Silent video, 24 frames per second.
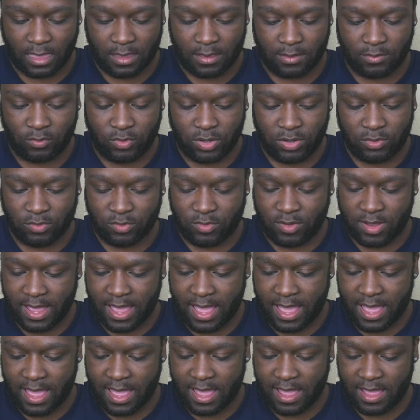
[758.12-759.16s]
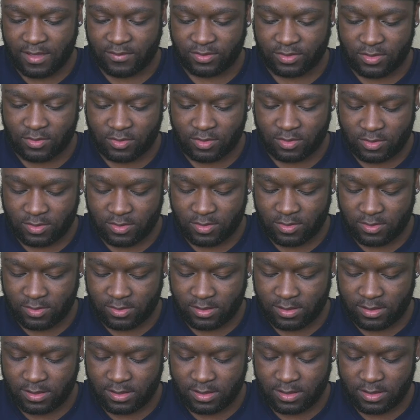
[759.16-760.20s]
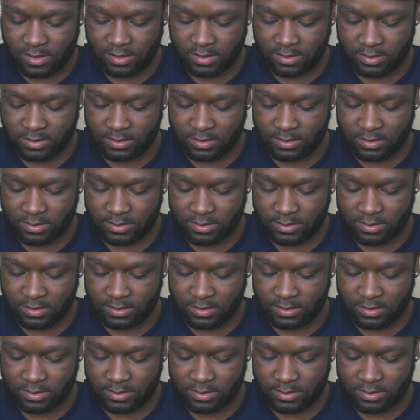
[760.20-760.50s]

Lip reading: We will have Coca-Cola.